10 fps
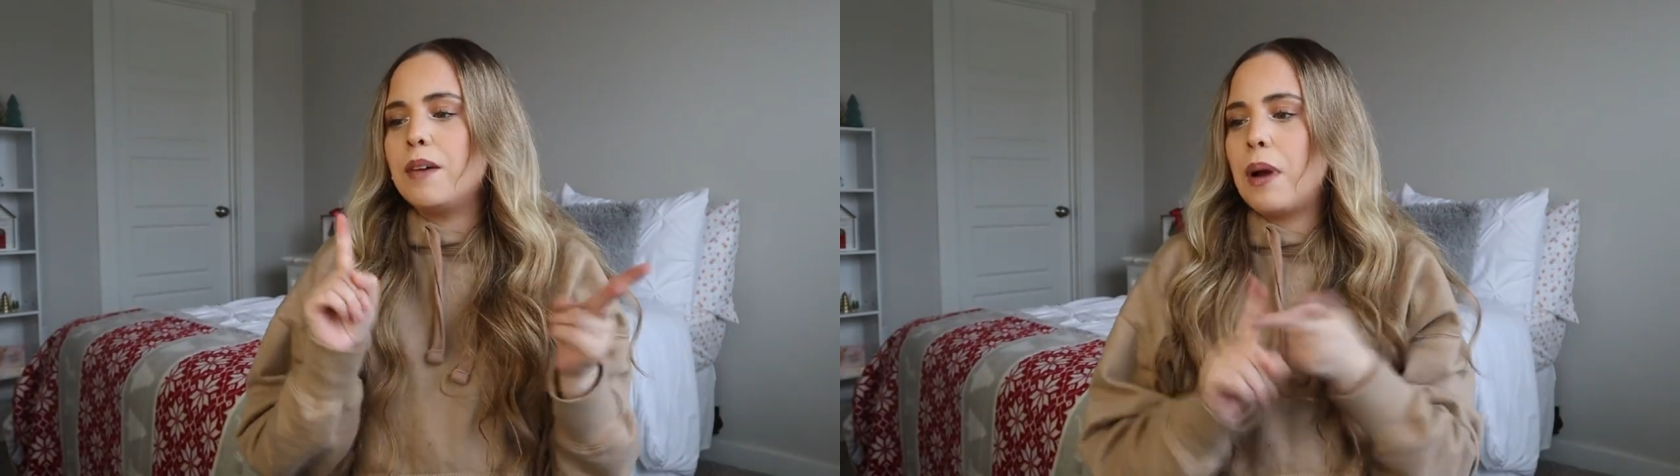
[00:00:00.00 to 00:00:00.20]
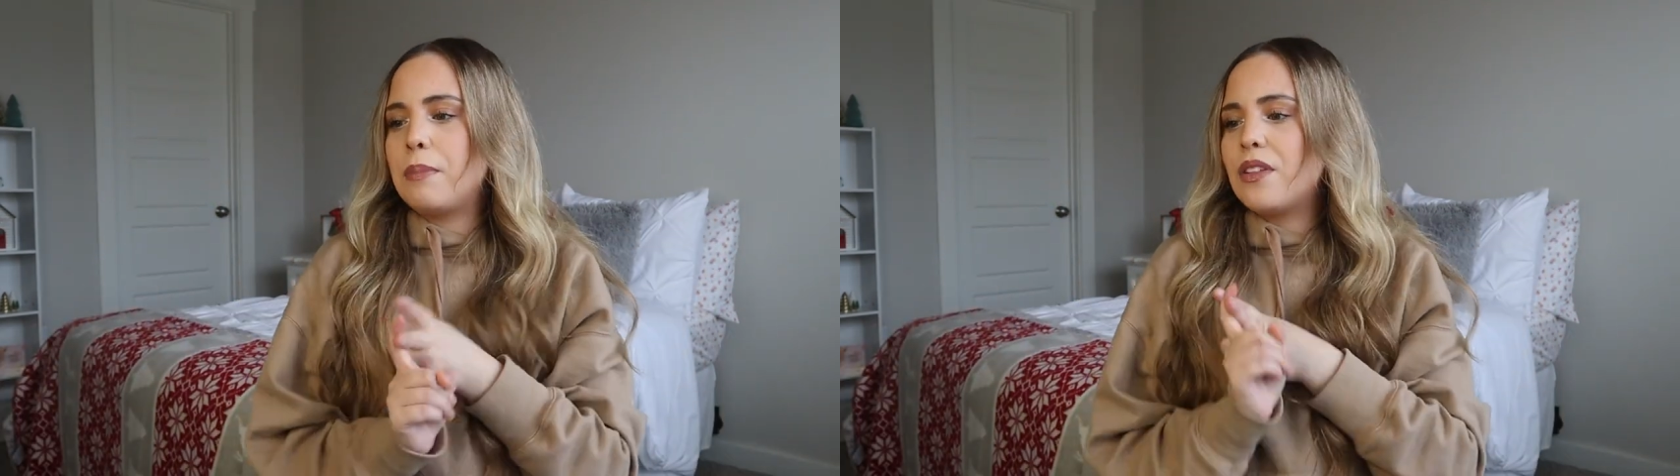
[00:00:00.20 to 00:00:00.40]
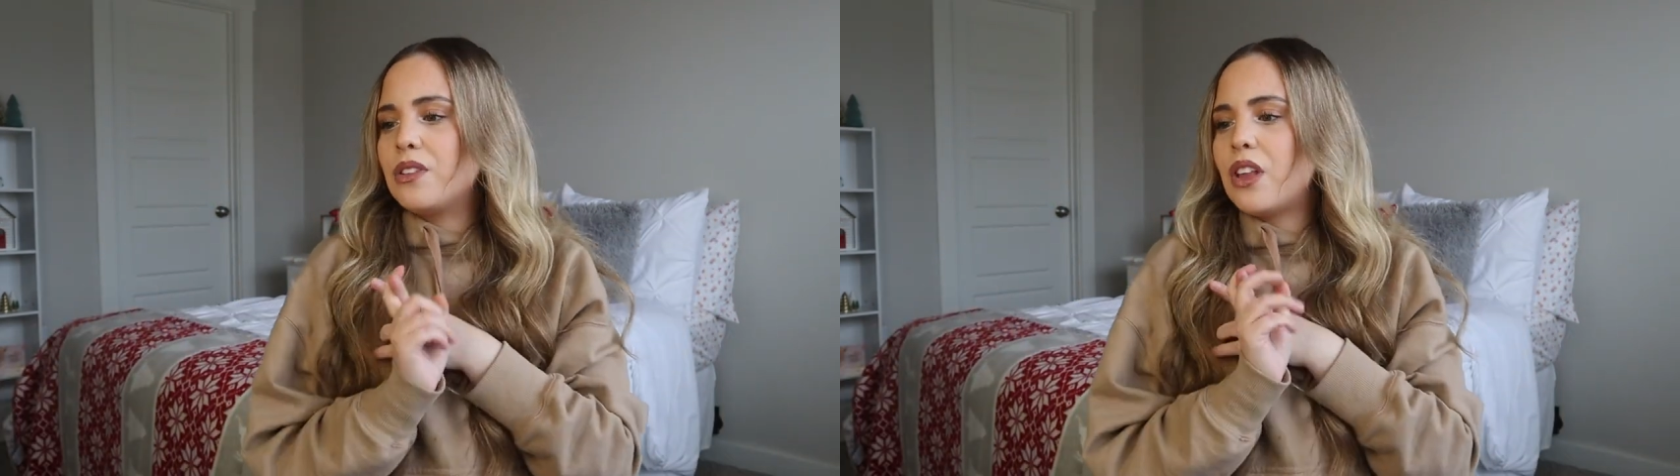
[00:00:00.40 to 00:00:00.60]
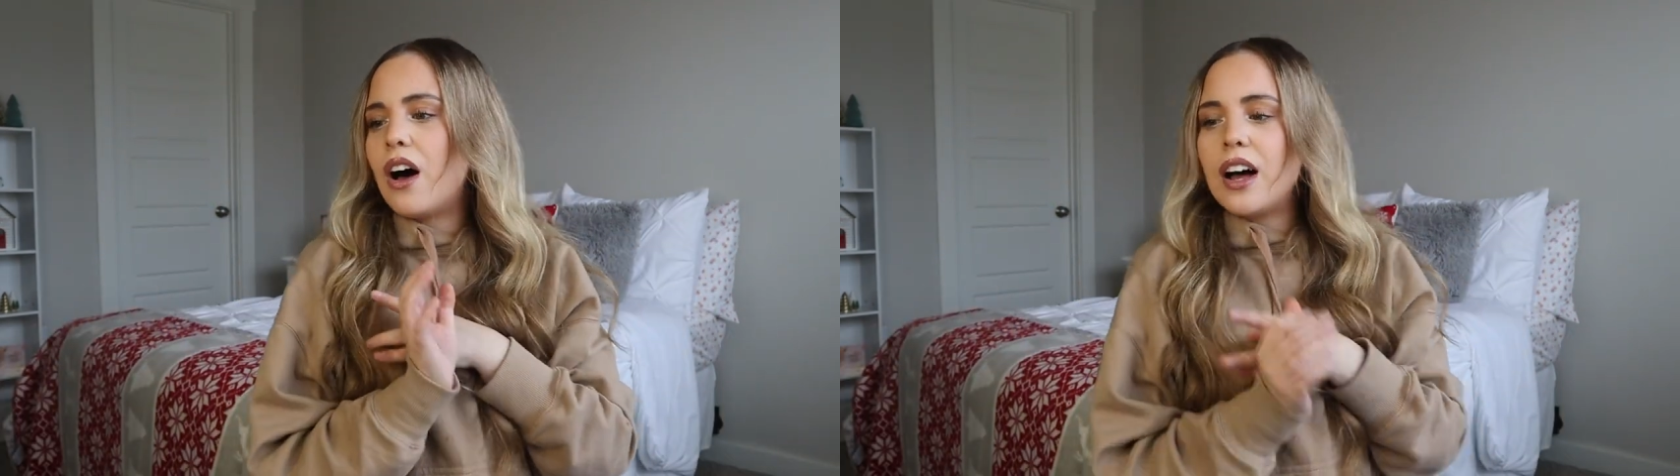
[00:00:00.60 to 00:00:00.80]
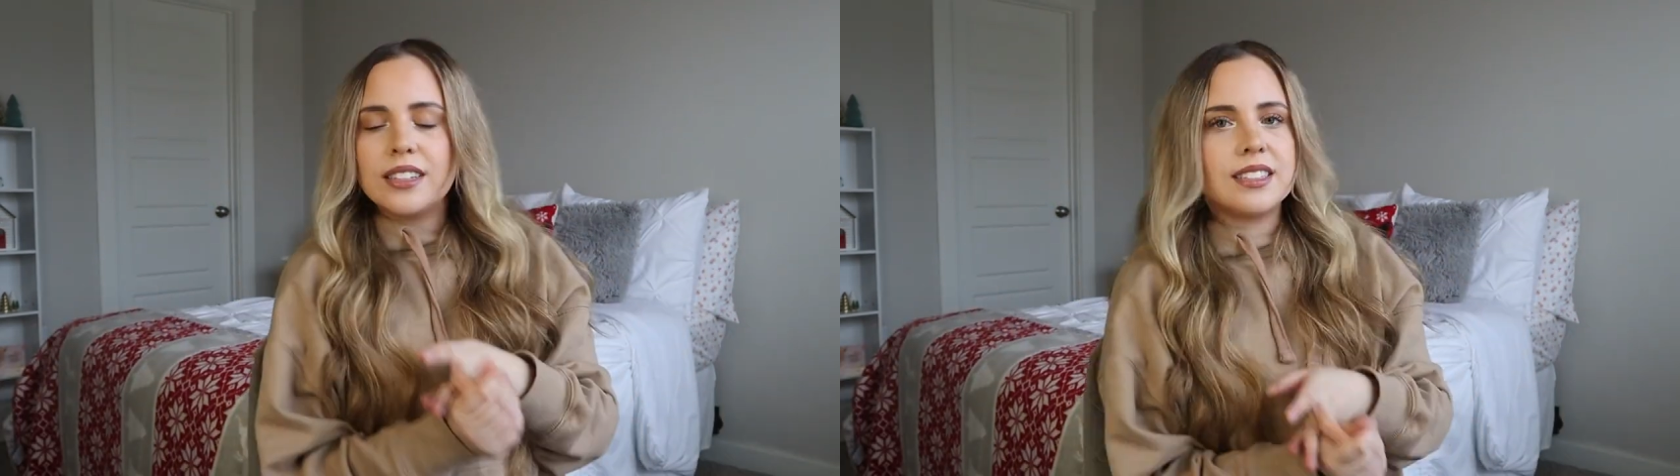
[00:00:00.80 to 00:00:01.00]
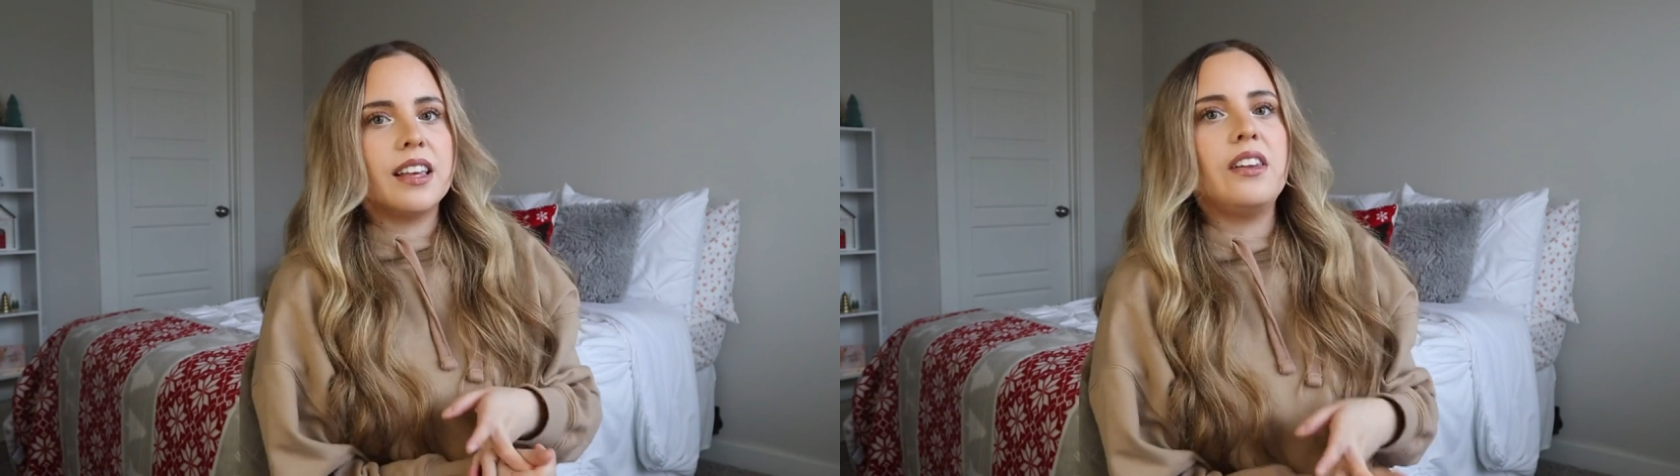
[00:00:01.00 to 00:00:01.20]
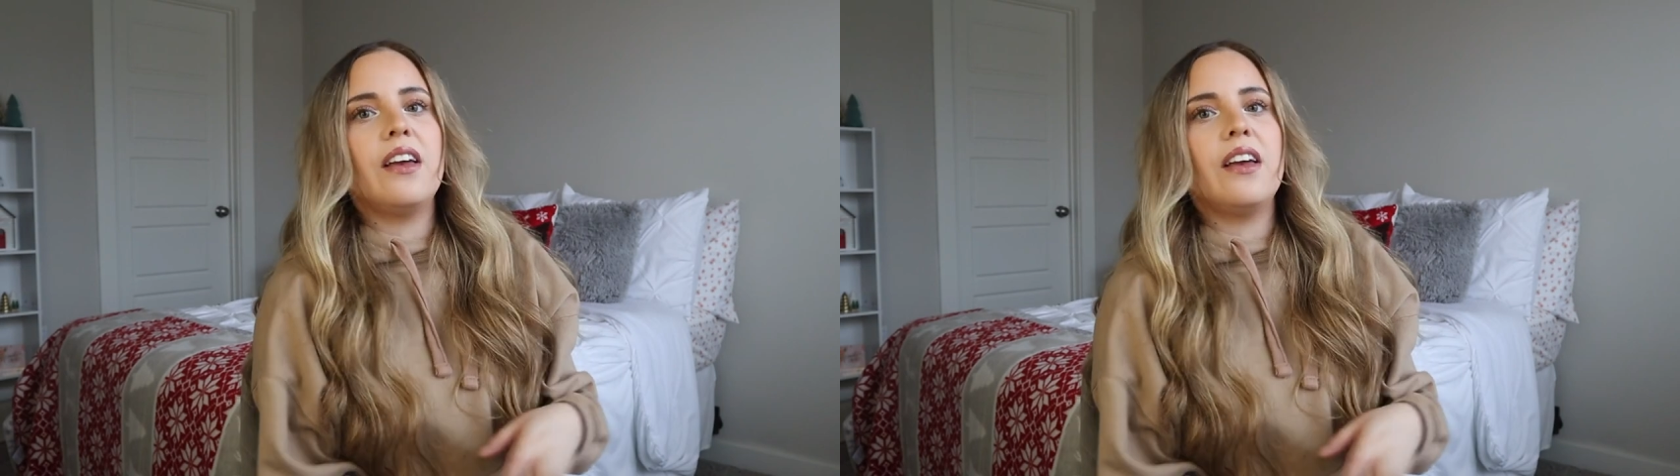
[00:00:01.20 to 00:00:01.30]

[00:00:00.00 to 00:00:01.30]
my brother-in-law Austin,